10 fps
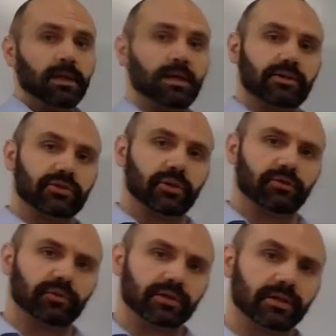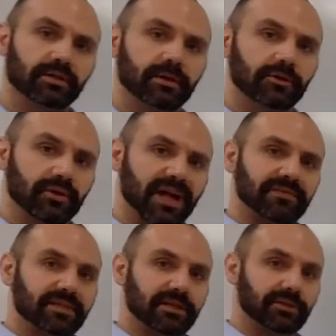And so if we talked about
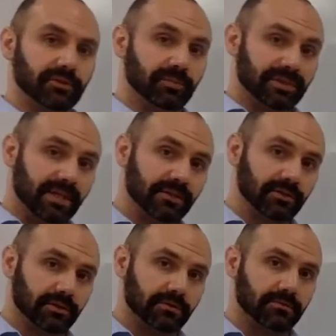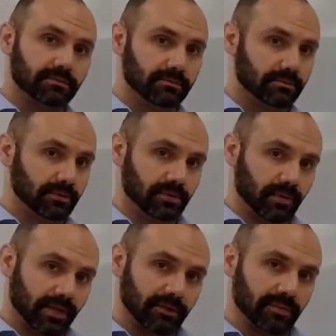gravitational potential, just
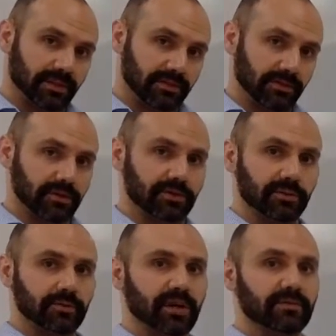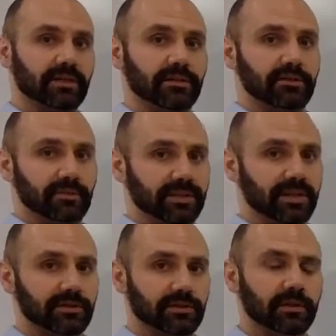without the potential energy, but gravitational
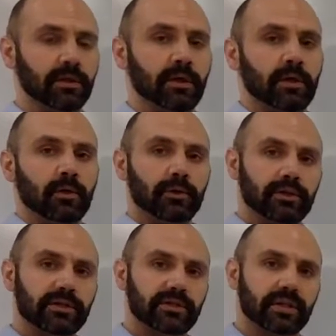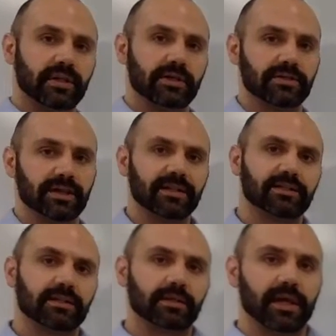potential, what we could say is that's
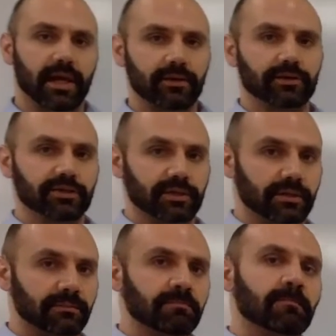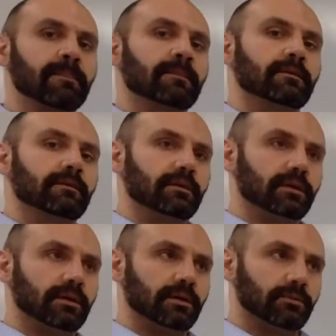the energy,
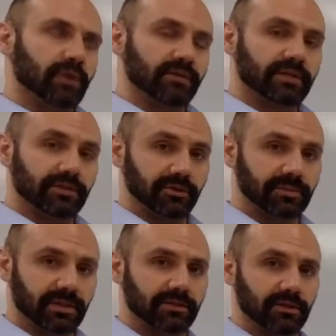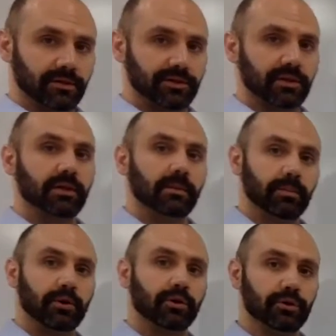gravitational potential energy
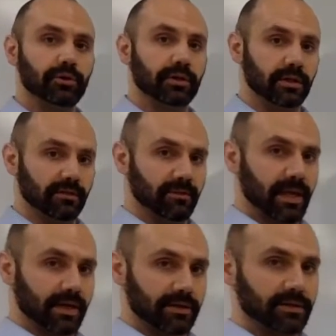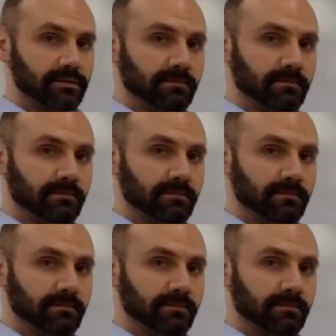per unit of mass.